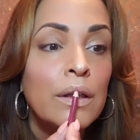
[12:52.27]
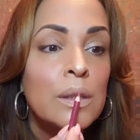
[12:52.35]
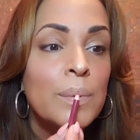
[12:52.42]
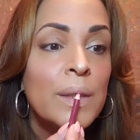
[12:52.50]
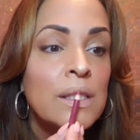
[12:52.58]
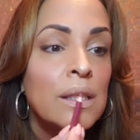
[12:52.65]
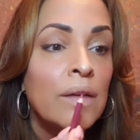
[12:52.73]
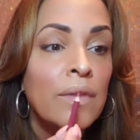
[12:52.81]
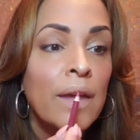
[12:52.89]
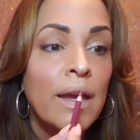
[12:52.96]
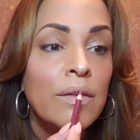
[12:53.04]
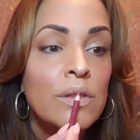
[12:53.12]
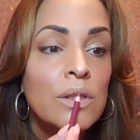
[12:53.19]
especially if
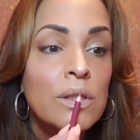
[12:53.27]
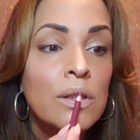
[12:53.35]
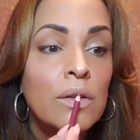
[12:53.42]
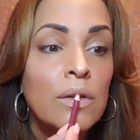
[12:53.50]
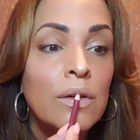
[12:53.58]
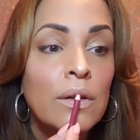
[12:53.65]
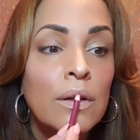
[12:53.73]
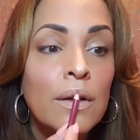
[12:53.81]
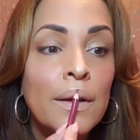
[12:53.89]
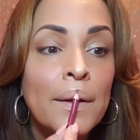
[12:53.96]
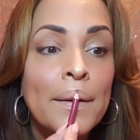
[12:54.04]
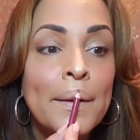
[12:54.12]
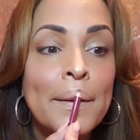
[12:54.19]
they have children,
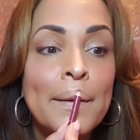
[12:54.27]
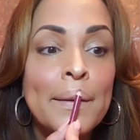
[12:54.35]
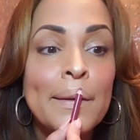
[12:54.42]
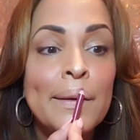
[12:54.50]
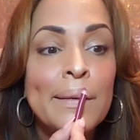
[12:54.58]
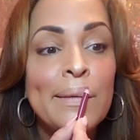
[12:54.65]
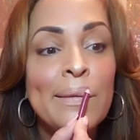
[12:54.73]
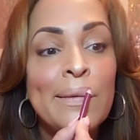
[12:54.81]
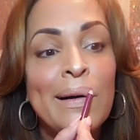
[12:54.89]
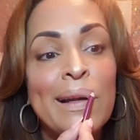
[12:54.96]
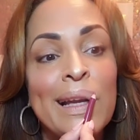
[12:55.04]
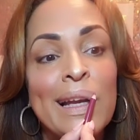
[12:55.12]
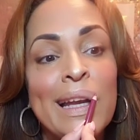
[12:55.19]
to do
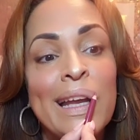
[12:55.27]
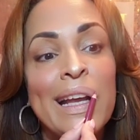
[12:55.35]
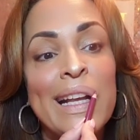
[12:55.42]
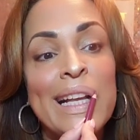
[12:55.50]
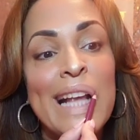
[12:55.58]
all of this.